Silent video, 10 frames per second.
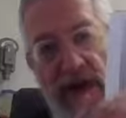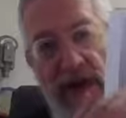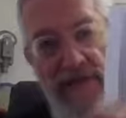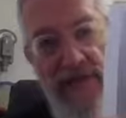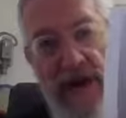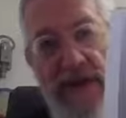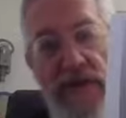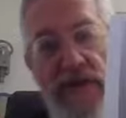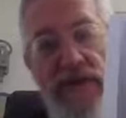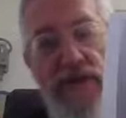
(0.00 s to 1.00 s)
are
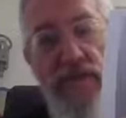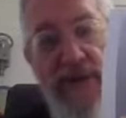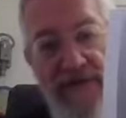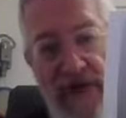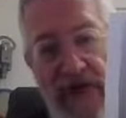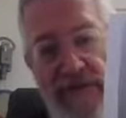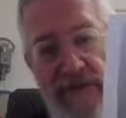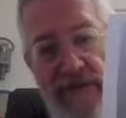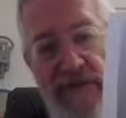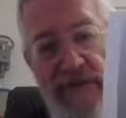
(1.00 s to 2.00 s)
500 by
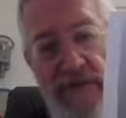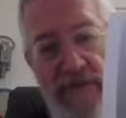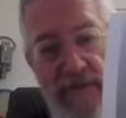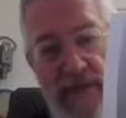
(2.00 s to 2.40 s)
500.